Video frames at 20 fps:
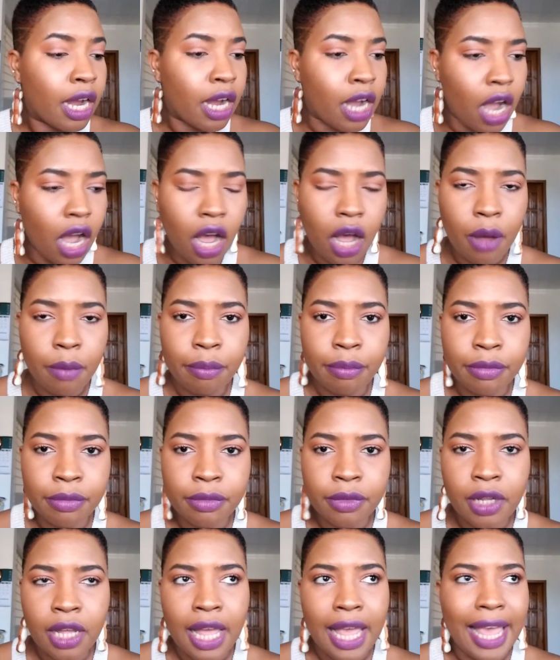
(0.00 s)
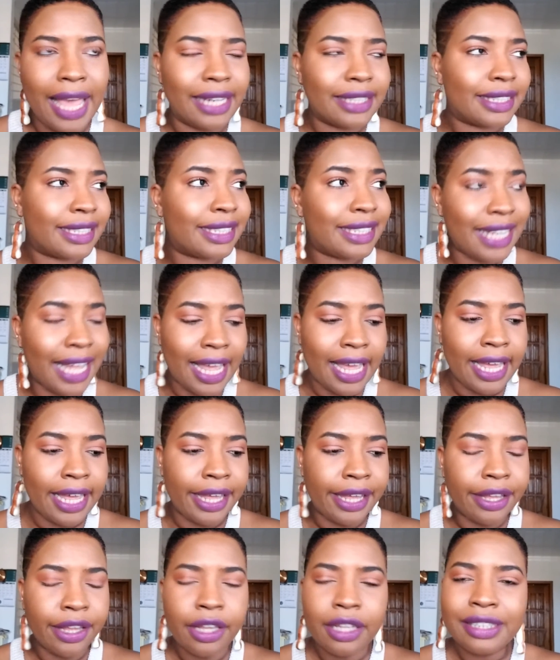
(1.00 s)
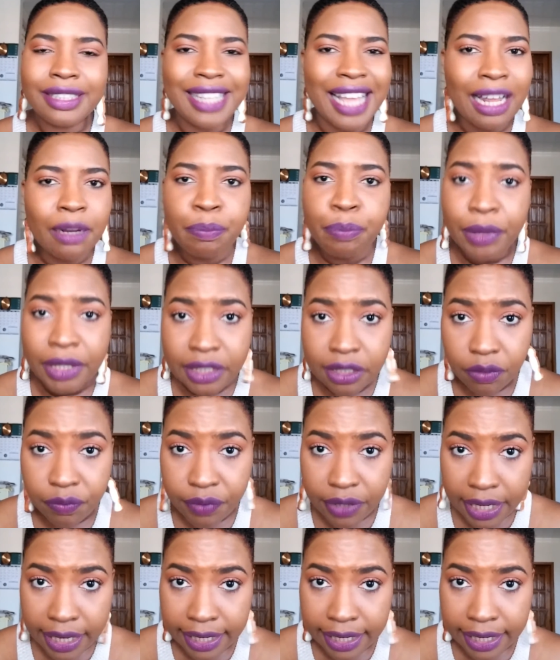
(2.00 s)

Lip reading: come and say that piece of